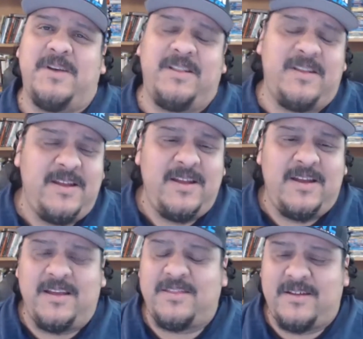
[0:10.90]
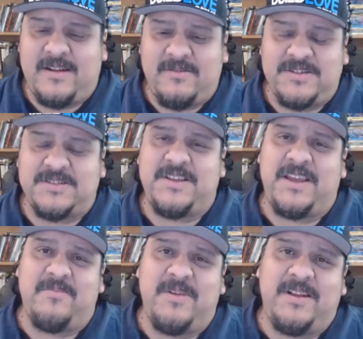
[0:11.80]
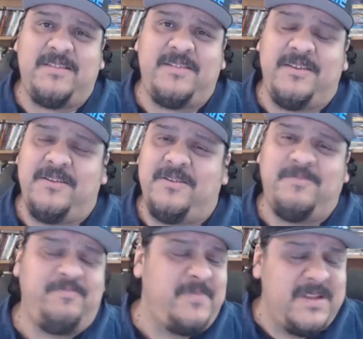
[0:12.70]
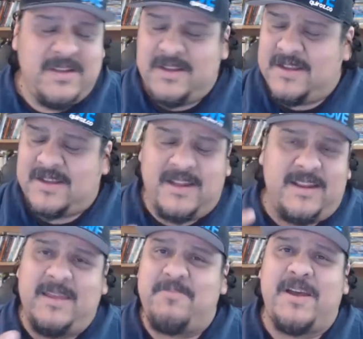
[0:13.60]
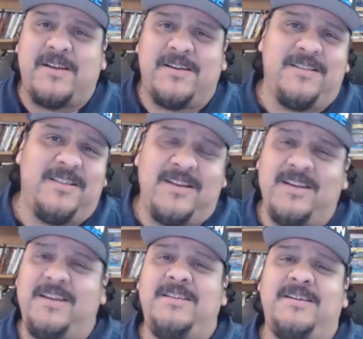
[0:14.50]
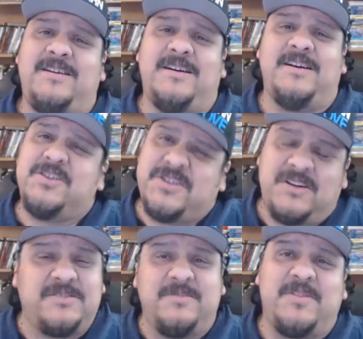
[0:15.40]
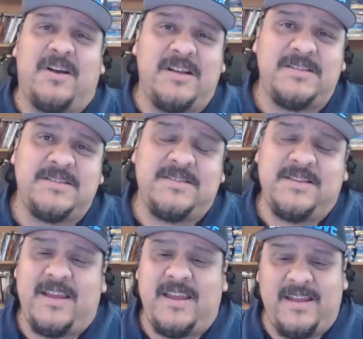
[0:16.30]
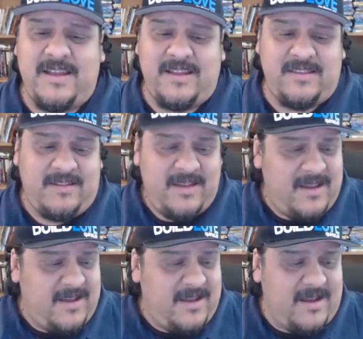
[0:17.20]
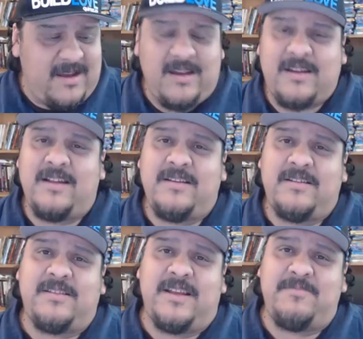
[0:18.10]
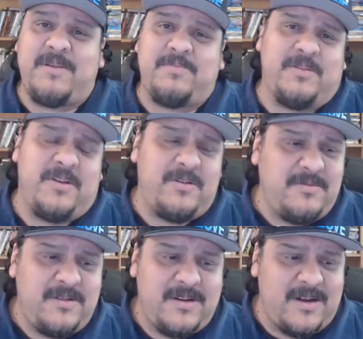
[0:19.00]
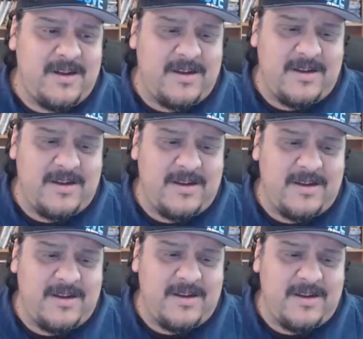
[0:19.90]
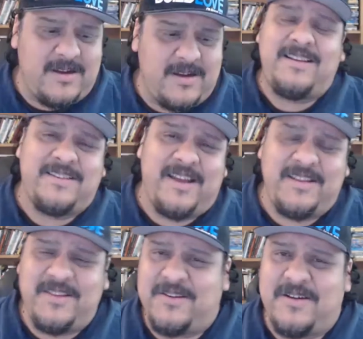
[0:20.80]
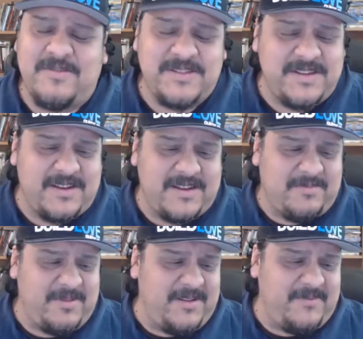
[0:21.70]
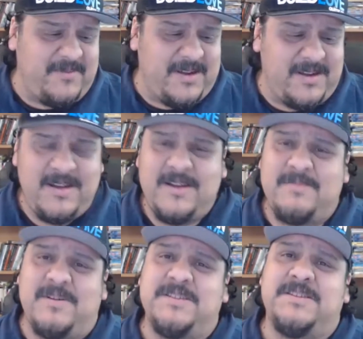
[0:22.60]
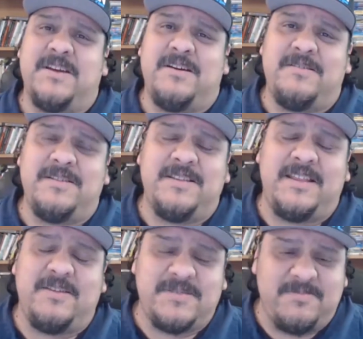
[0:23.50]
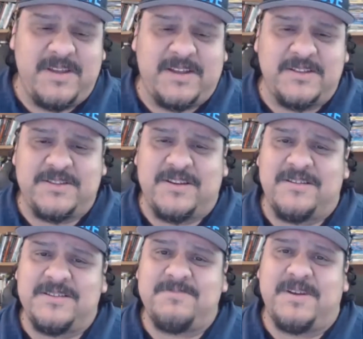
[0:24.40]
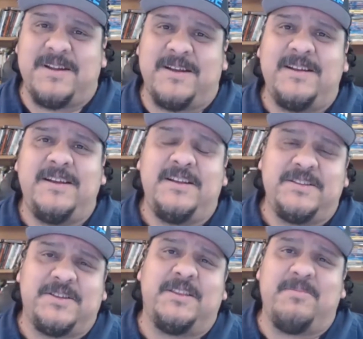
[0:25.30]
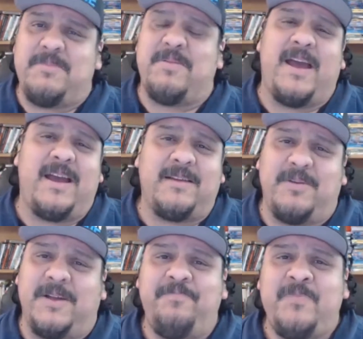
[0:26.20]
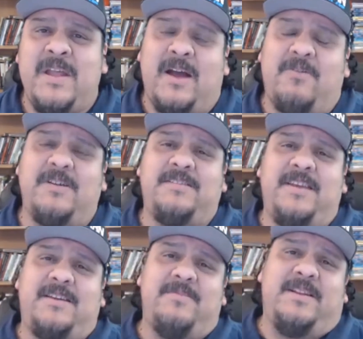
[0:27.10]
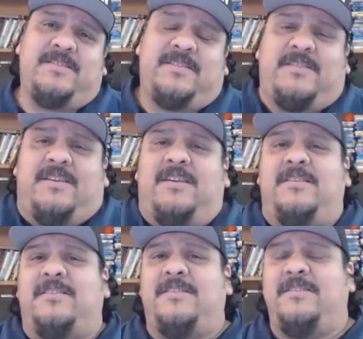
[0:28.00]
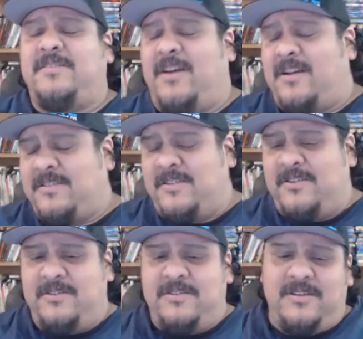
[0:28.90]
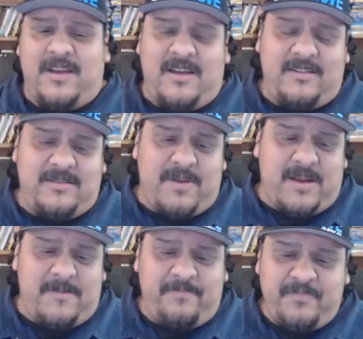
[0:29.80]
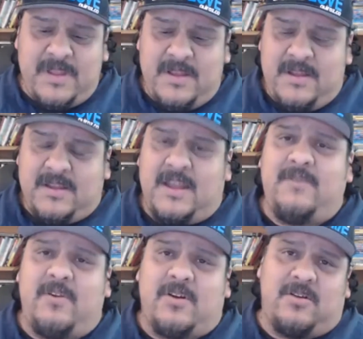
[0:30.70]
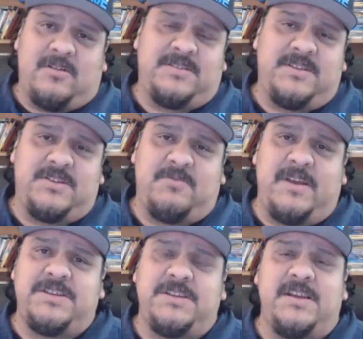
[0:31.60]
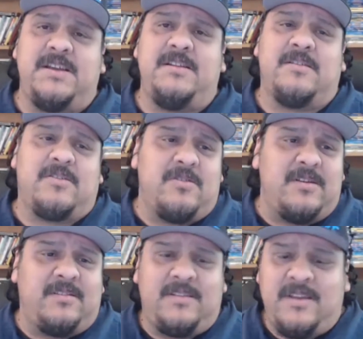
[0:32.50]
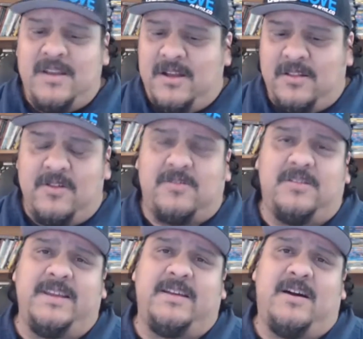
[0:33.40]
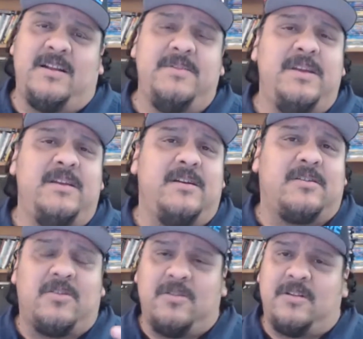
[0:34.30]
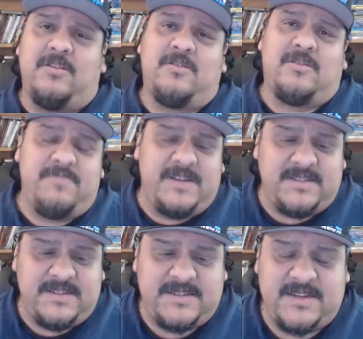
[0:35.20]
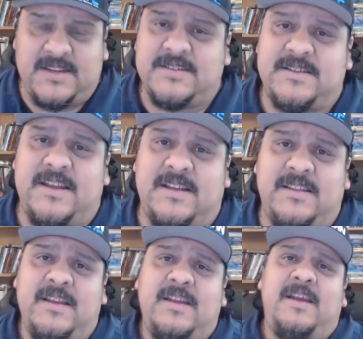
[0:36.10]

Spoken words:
but I thought I would just take a minute to kind of get back online, share some thoughts, and kind of just let people know I'm okay because I know I was sick a couple of months ago and there were some big concerns, but it's good to be back. But I want to take a minute just to talk to you guys about kind of our current situation, our current local economy, our current local businesses, and